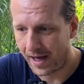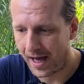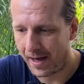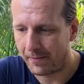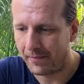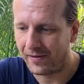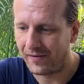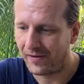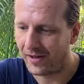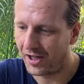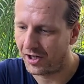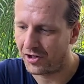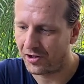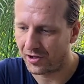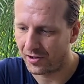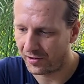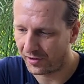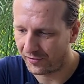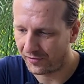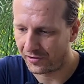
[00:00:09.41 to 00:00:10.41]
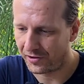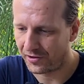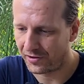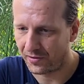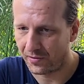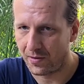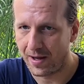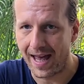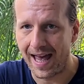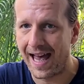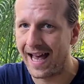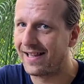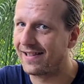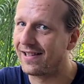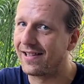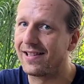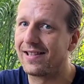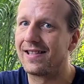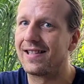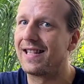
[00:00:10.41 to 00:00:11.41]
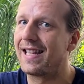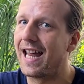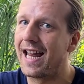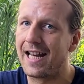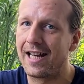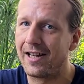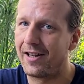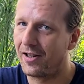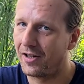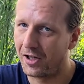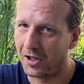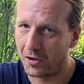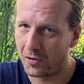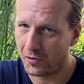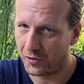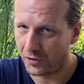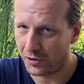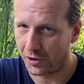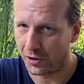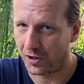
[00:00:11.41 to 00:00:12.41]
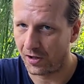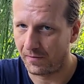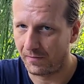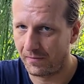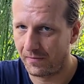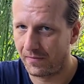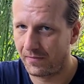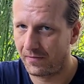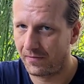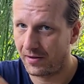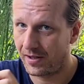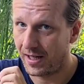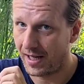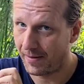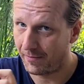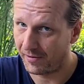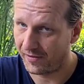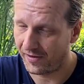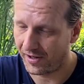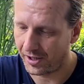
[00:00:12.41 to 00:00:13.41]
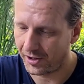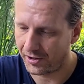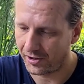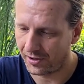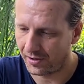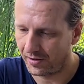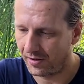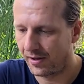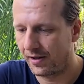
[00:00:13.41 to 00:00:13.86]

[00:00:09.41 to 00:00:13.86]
abbreviation refer to as a standalone term? The abbreviation.